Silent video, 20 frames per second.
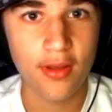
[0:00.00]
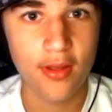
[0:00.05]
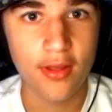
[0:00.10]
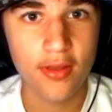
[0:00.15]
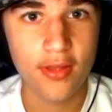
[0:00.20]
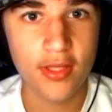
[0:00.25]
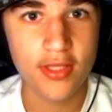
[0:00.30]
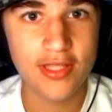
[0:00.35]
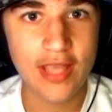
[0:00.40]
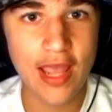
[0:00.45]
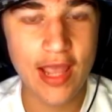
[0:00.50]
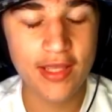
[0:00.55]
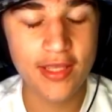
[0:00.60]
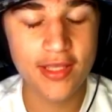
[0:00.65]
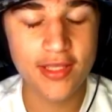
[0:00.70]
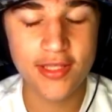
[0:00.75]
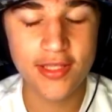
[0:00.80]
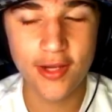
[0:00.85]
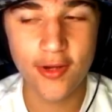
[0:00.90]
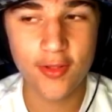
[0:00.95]
this
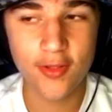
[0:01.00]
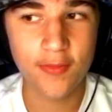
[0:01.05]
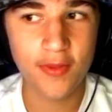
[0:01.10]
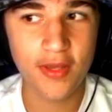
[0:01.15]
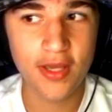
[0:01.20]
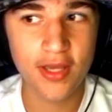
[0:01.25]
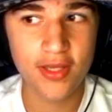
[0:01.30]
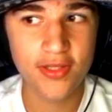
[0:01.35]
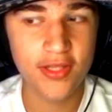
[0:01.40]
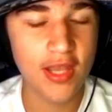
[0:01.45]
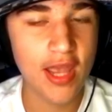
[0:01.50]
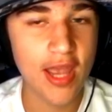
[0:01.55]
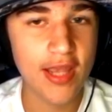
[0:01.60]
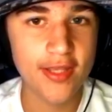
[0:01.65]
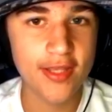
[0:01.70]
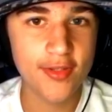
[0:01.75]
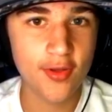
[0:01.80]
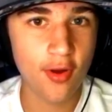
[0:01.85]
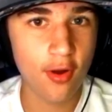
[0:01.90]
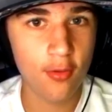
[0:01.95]
Yankees series, because the
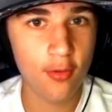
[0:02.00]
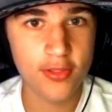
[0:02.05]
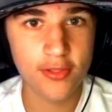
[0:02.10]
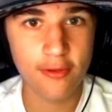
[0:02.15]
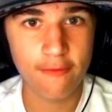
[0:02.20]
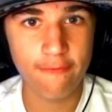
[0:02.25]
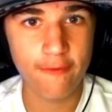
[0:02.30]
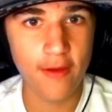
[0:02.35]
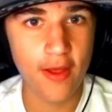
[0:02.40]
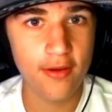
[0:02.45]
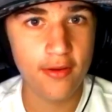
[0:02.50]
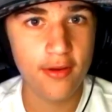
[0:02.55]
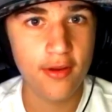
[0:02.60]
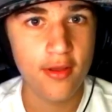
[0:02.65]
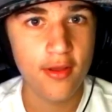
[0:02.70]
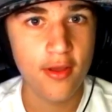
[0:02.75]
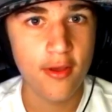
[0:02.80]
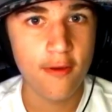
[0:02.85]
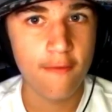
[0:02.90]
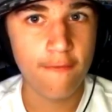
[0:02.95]
Yankees are always fun
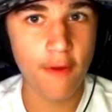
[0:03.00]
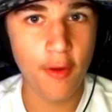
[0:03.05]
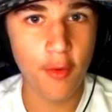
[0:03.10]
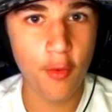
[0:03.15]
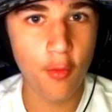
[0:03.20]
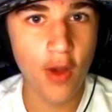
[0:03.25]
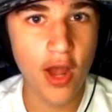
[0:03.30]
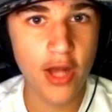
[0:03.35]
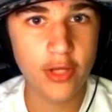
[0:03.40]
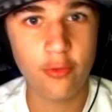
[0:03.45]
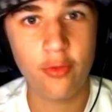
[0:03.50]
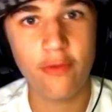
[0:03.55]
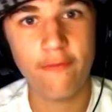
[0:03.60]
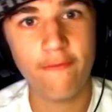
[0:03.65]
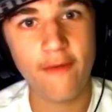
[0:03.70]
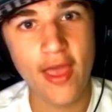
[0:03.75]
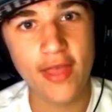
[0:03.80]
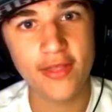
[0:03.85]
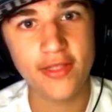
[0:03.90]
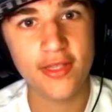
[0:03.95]
to watch with
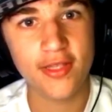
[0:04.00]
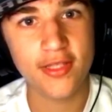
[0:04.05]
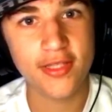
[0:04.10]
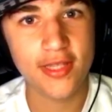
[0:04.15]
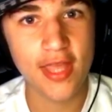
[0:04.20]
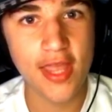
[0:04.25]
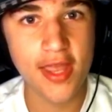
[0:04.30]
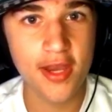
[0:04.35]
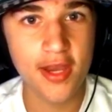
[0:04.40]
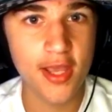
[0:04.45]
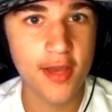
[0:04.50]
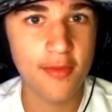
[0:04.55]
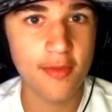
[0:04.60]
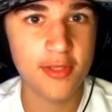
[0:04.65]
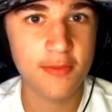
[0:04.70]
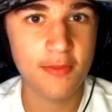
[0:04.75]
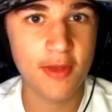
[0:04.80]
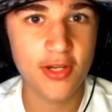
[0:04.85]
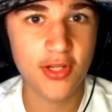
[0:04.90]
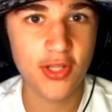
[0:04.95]
fans in the stadium,
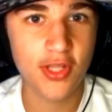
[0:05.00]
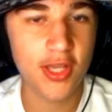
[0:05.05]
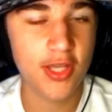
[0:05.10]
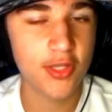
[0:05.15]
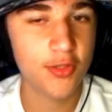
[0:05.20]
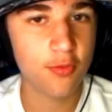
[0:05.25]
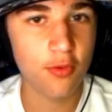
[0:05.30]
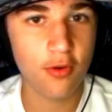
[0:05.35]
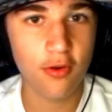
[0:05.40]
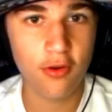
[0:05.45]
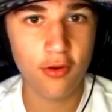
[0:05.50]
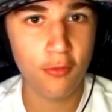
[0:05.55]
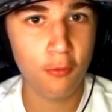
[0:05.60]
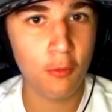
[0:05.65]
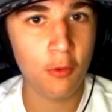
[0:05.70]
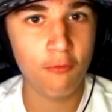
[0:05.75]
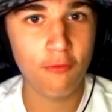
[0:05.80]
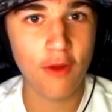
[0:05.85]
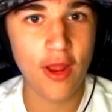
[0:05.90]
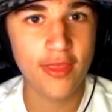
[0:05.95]
especially because we're
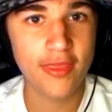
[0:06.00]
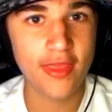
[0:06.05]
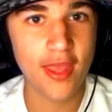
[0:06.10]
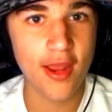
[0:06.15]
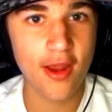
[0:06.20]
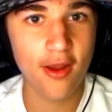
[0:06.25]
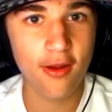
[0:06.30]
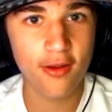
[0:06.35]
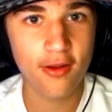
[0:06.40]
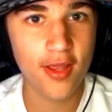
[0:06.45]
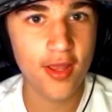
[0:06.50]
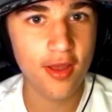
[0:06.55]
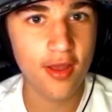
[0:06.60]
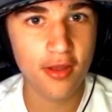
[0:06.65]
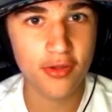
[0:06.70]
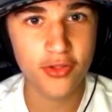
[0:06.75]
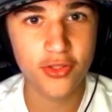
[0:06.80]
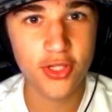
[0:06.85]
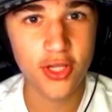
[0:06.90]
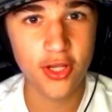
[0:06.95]
right there
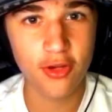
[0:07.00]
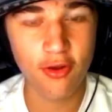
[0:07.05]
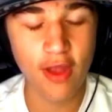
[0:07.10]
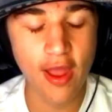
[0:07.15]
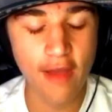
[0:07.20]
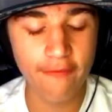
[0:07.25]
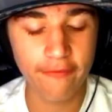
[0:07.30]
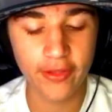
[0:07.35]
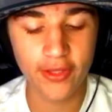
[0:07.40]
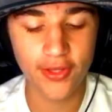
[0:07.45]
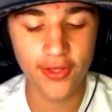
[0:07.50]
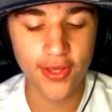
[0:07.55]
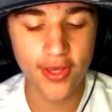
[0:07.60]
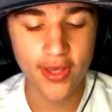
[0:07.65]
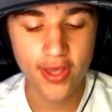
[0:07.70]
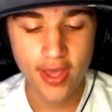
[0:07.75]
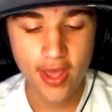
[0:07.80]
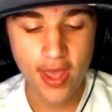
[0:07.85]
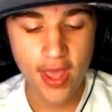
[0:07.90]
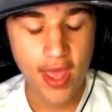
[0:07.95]
geographically.
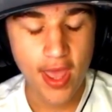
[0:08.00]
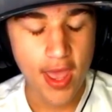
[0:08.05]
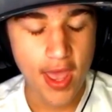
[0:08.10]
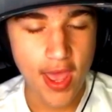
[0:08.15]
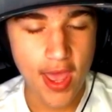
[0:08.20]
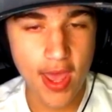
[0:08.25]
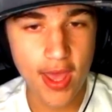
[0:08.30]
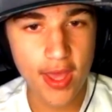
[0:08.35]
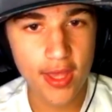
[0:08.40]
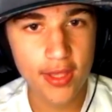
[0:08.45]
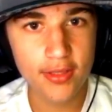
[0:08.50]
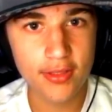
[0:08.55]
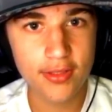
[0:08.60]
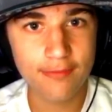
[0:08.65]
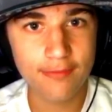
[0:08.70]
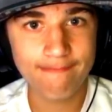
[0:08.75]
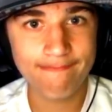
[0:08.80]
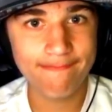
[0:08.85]
And